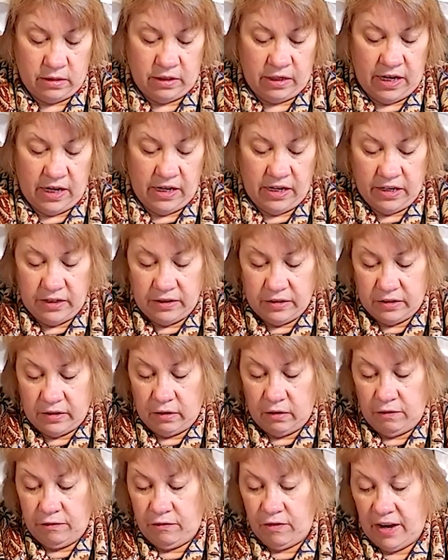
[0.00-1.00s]
take his
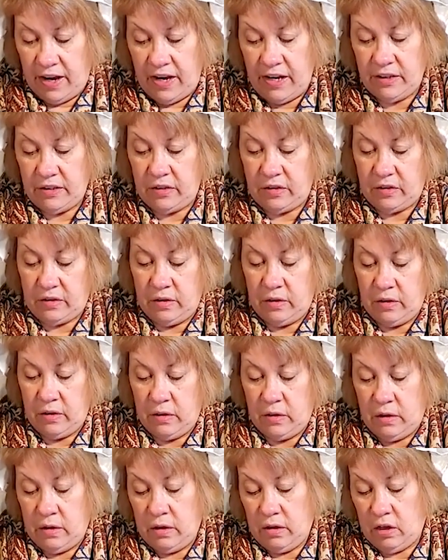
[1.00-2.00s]
little face,
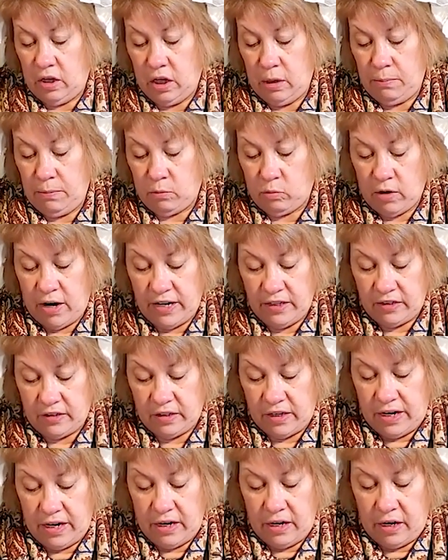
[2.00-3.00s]
keep it right
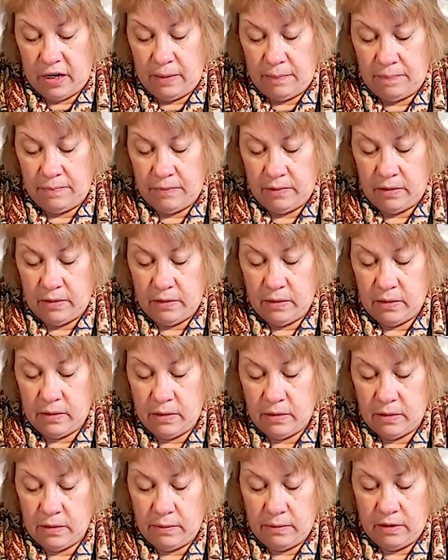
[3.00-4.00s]
side up,
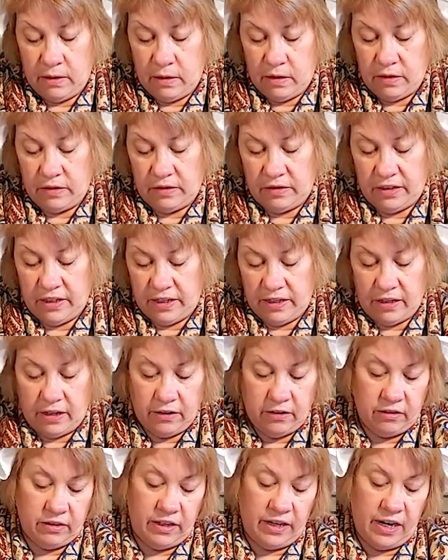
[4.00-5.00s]
stick it
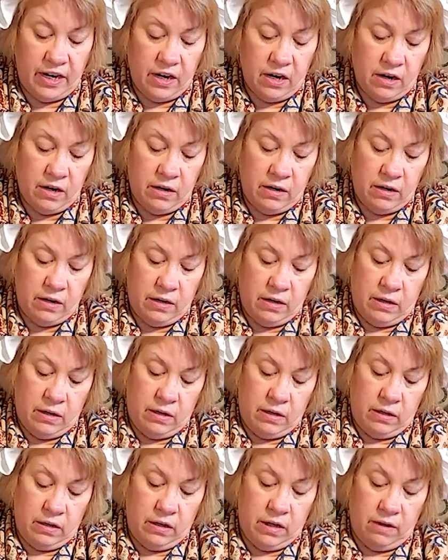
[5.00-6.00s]
under there,
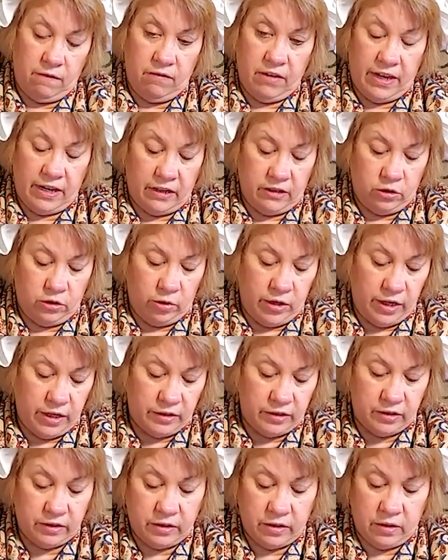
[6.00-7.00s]
give that a
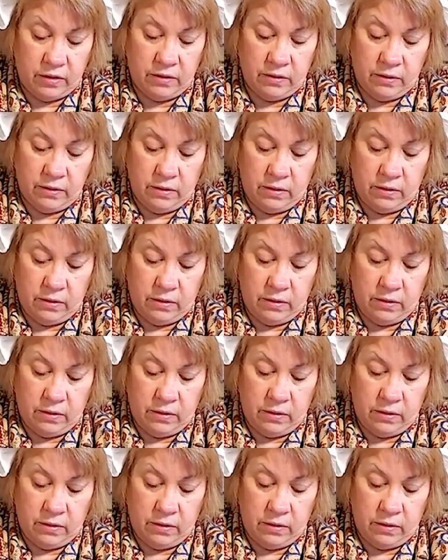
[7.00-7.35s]
twist.